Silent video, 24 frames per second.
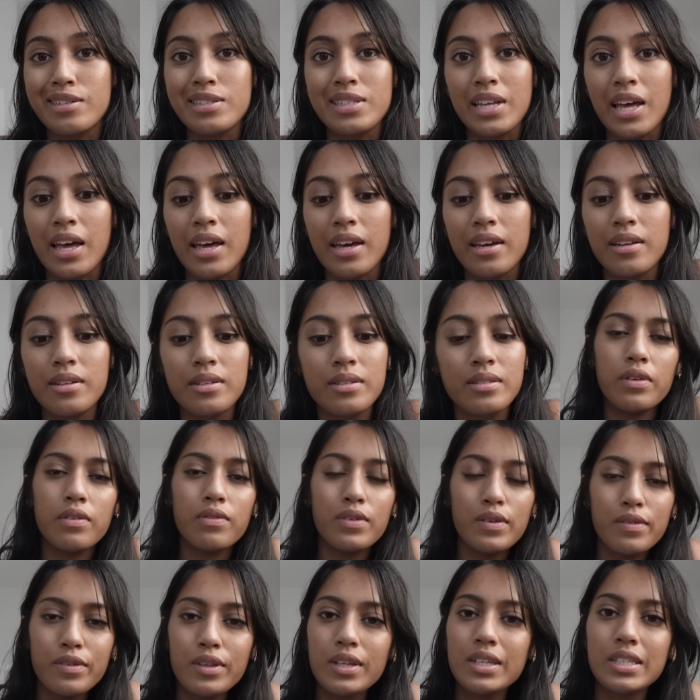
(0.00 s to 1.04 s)
aside,
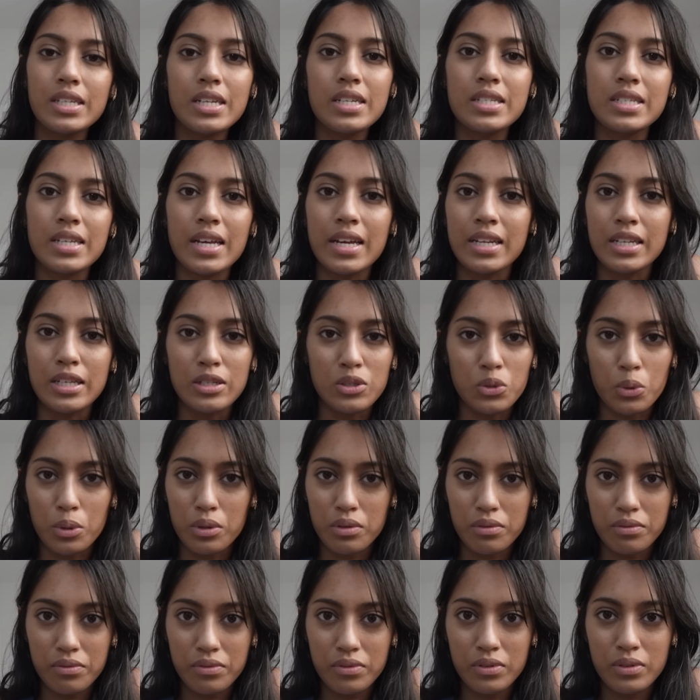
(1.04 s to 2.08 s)
if you've looked into any sort
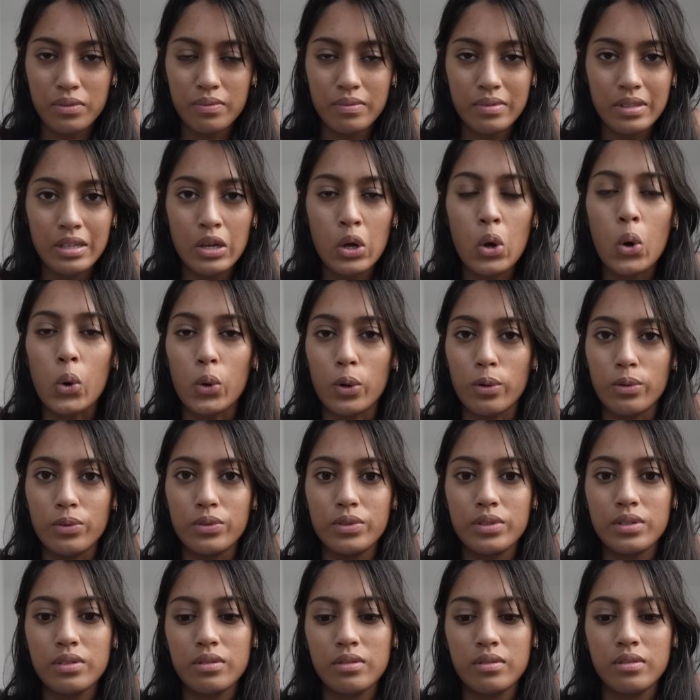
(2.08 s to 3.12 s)
of
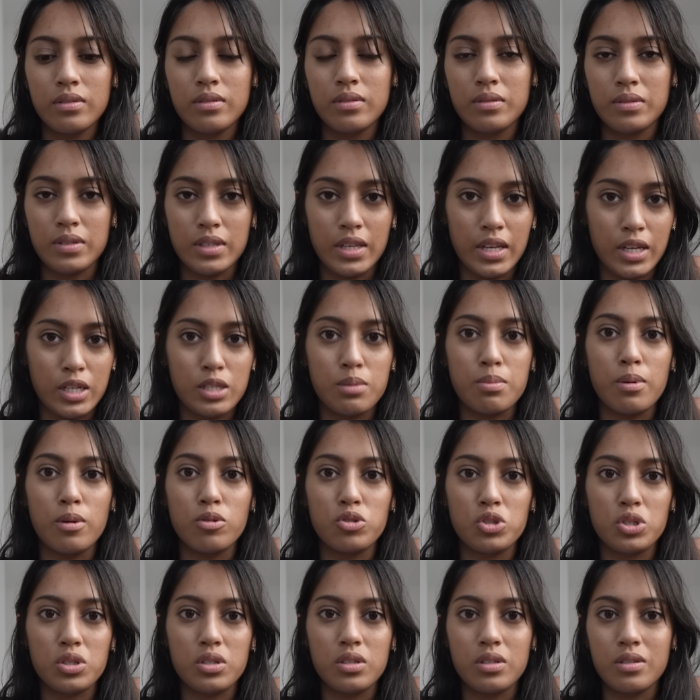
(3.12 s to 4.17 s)
cold
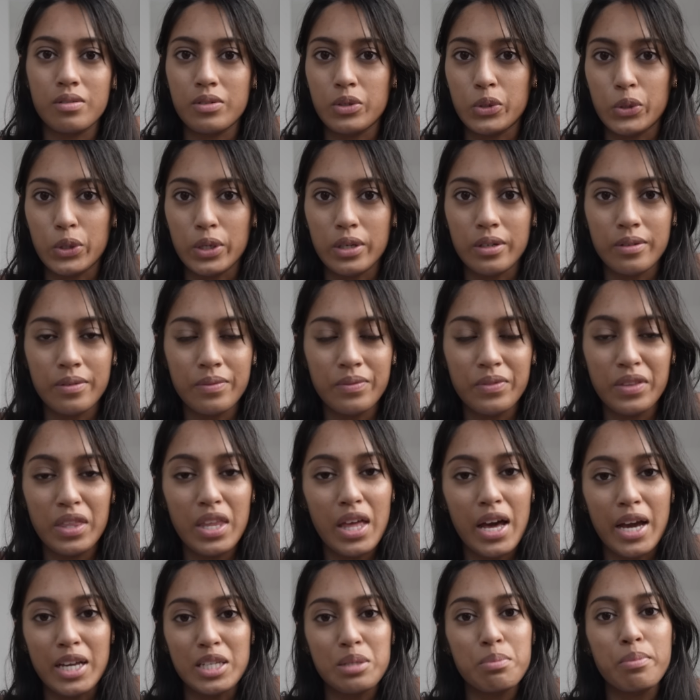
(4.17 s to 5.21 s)
exposure or
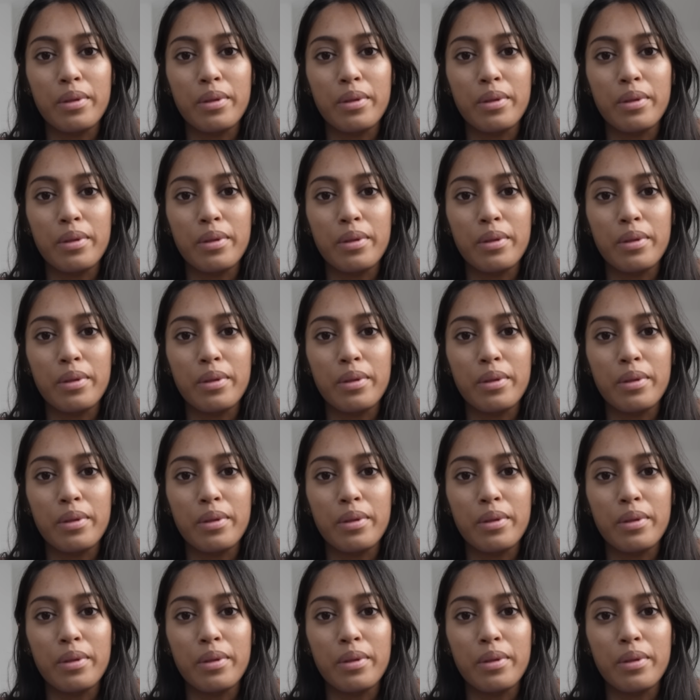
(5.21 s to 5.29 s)
ice